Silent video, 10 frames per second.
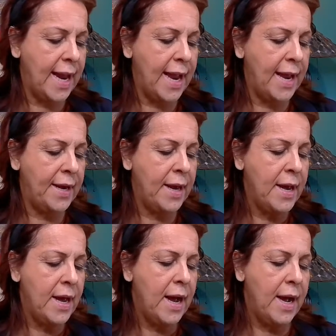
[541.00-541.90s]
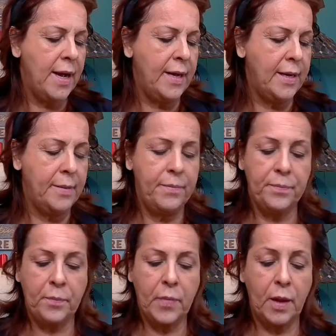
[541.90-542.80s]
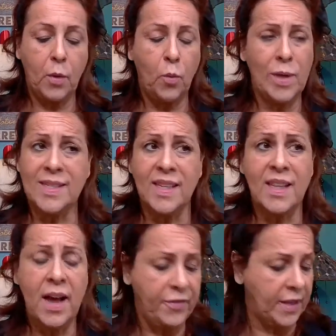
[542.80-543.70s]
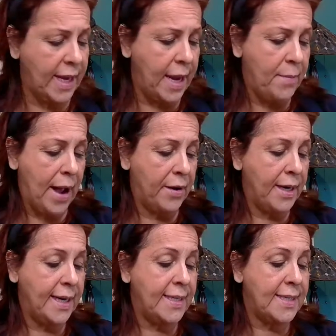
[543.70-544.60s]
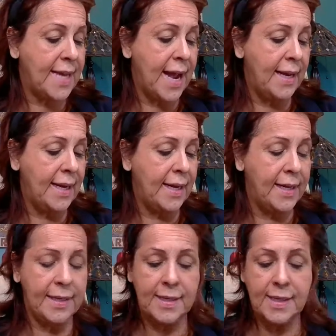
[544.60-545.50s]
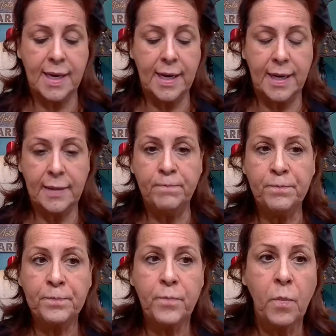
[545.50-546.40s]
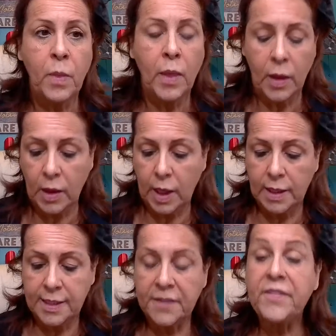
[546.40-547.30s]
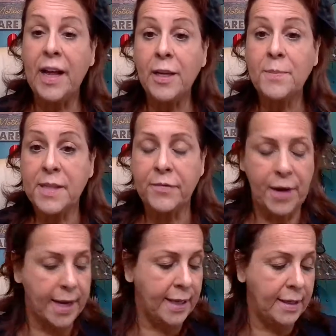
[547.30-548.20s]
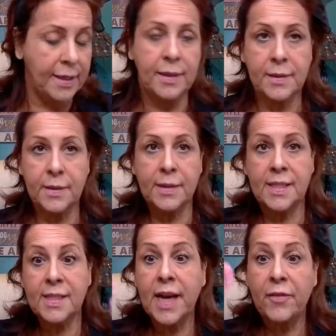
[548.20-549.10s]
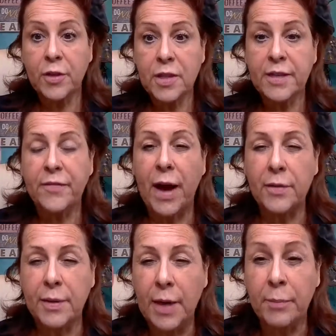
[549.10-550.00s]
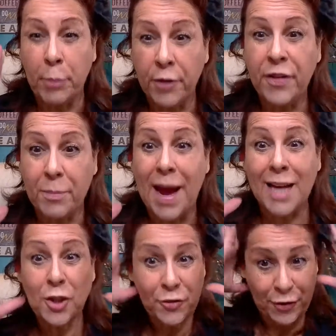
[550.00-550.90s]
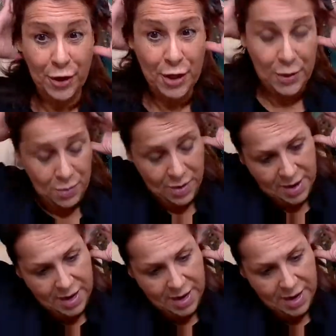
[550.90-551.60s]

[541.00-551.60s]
and um, what's lovely about it is that it um, develops a it discovers a found a perfect match for you,